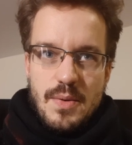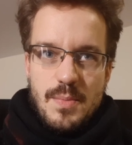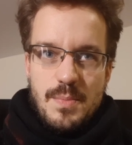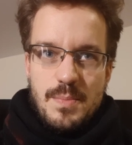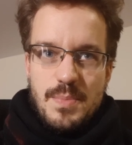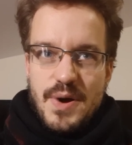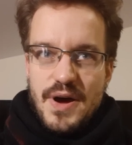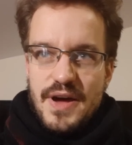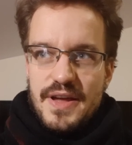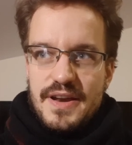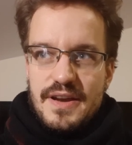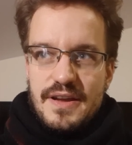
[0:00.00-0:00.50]

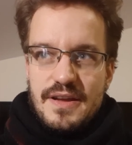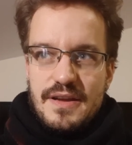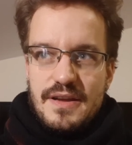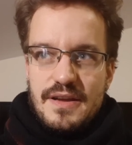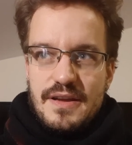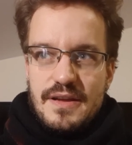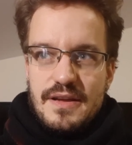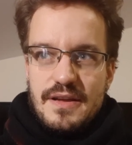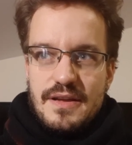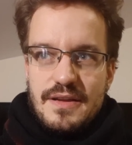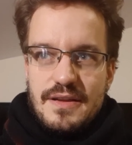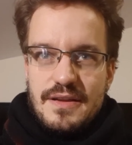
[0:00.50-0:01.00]
But
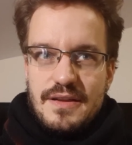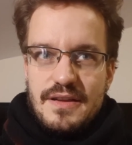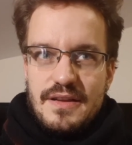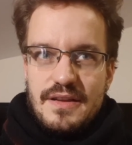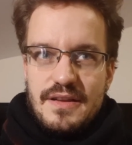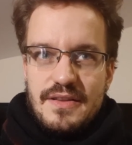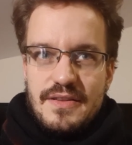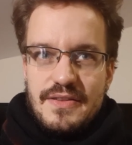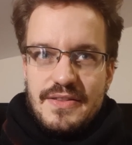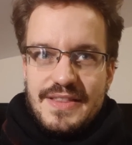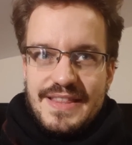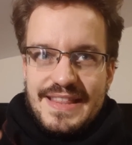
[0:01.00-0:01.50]

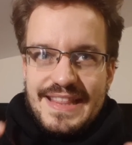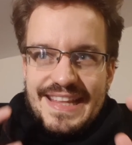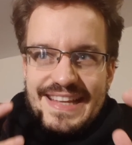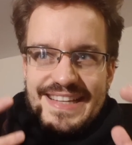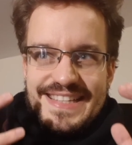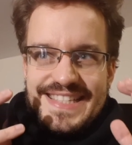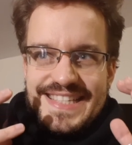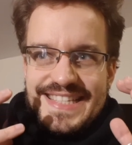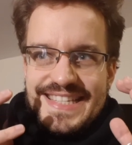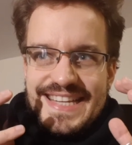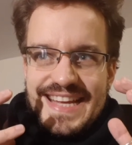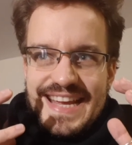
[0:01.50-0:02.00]

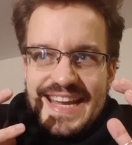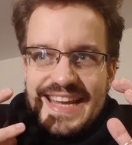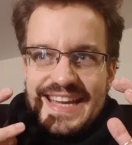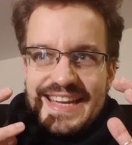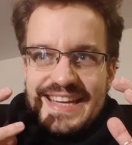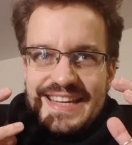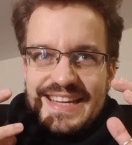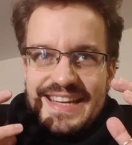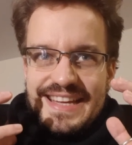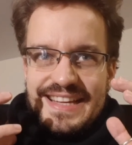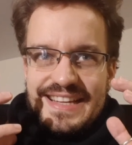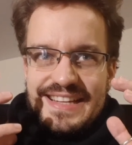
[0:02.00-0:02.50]
this
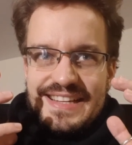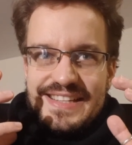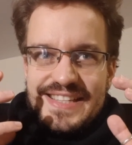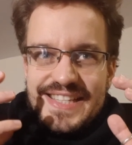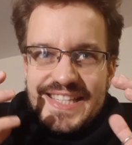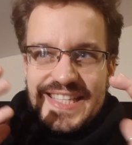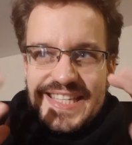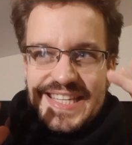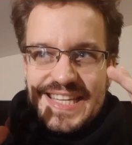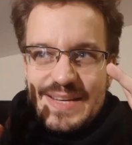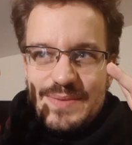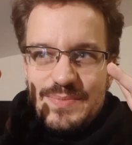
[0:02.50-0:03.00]
thing
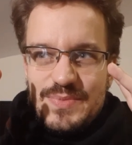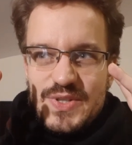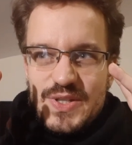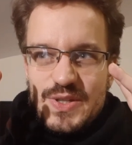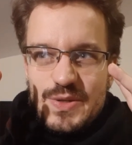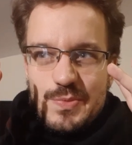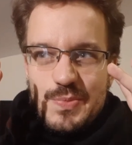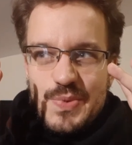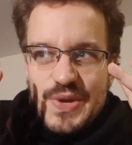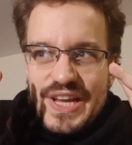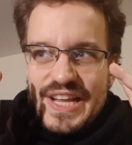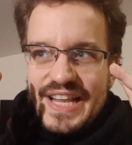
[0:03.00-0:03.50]
seems
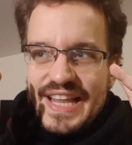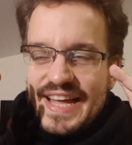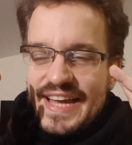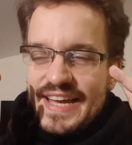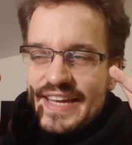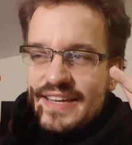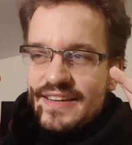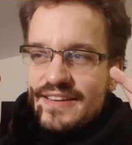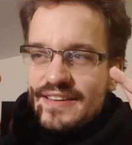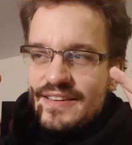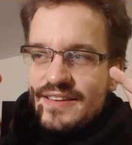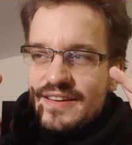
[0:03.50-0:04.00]
to be
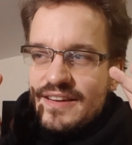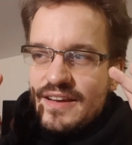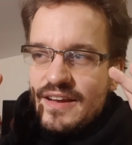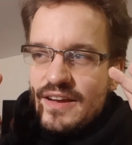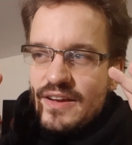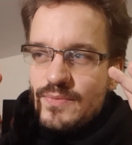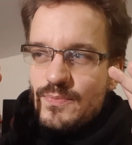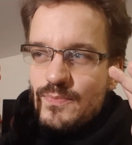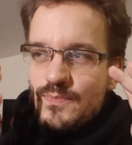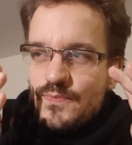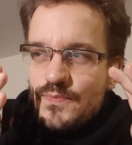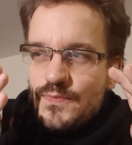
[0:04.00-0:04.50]
like
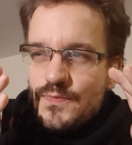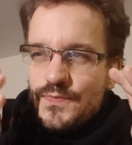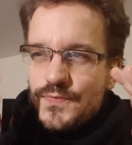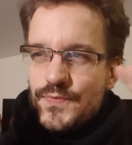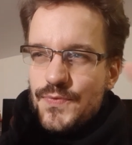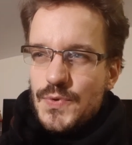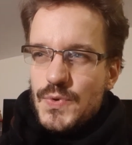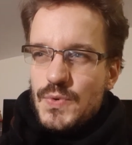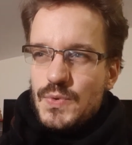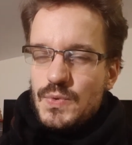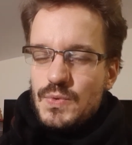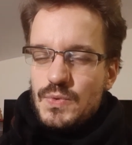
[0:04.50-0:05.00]
a
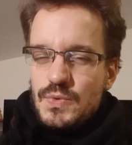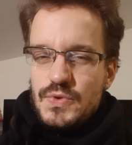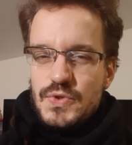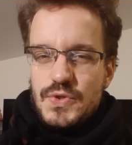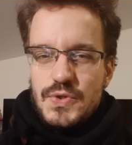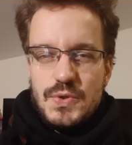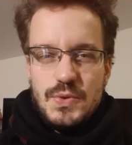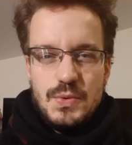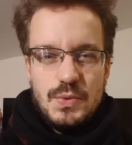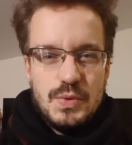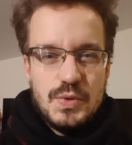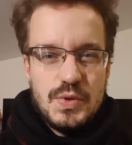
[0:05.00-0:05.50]
huge,
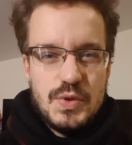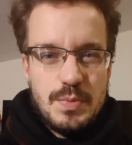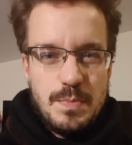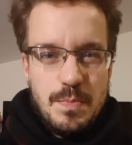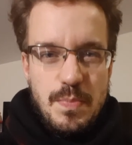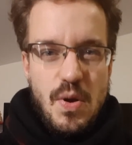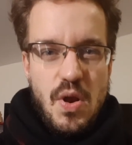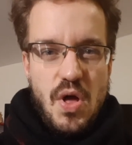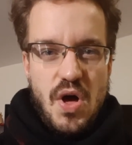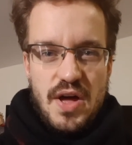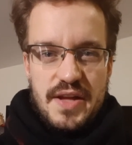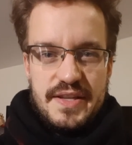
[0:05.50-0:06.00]
huge
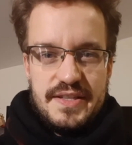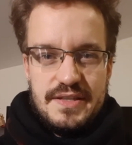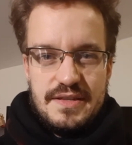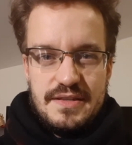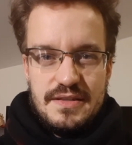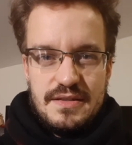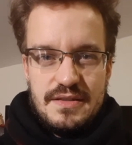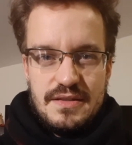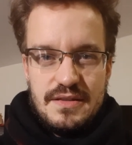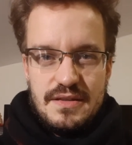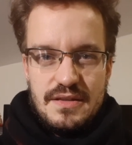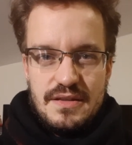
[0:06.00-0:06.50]
plot.
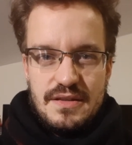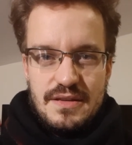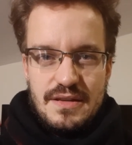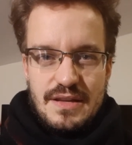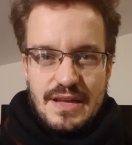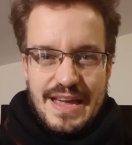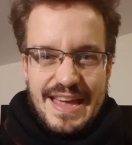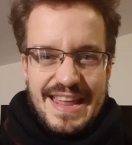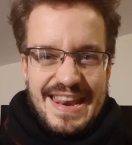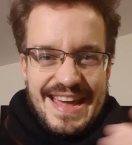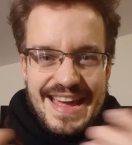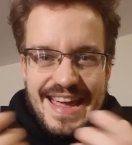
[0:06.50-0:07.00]

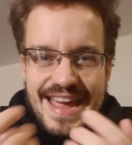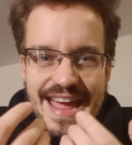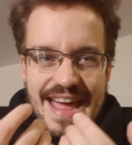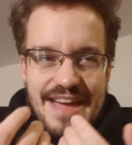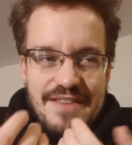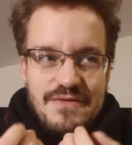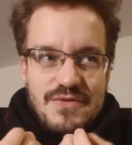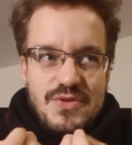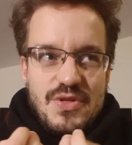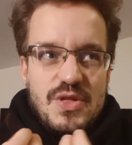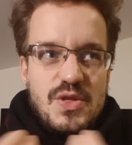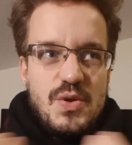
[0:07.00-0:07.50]
And I
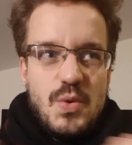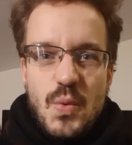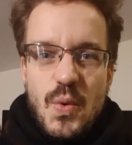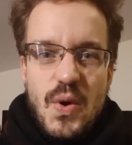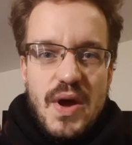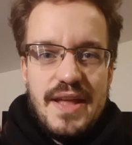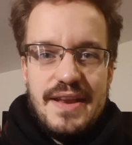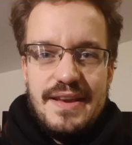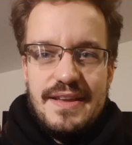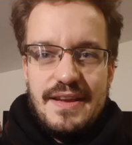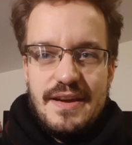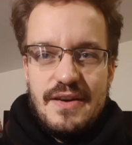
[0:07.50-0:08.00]
have no
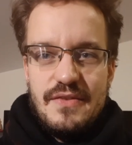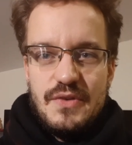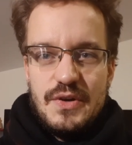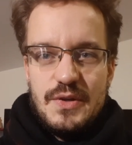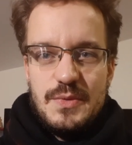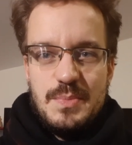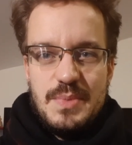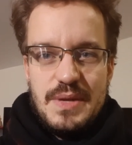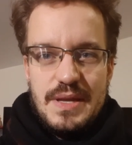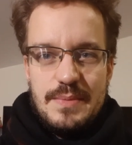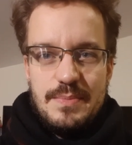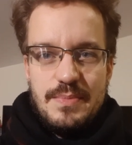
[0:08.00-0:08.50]
idea
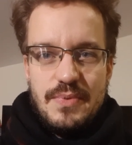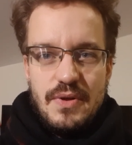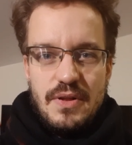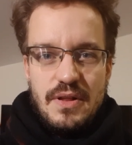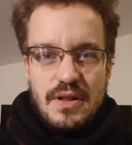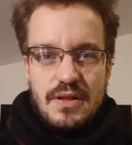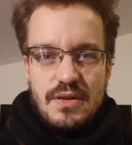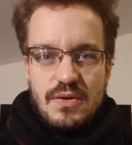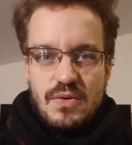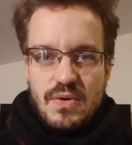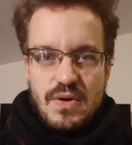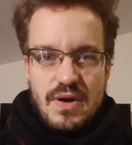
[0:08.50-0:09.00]
what
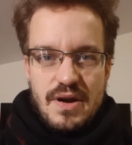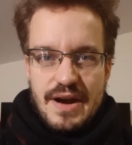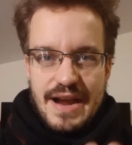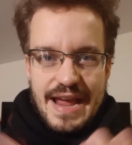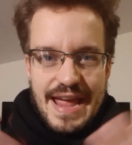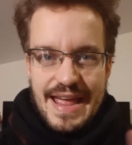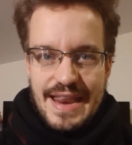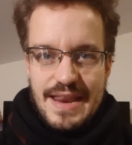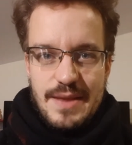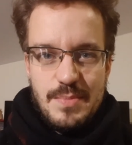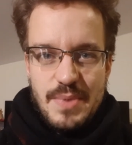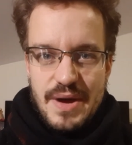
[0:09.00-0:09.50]
people or
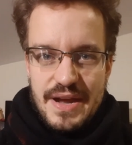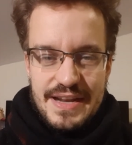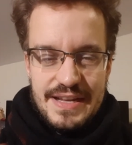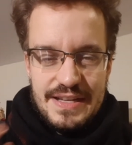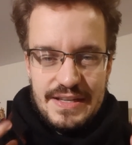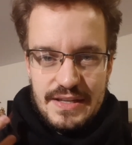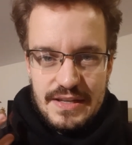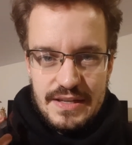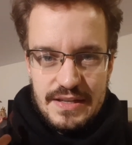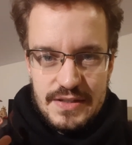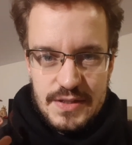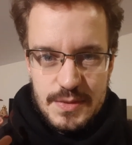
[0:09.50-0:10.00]

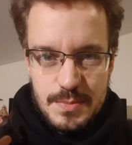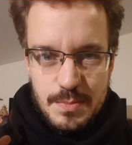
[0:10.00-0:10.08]
anybody is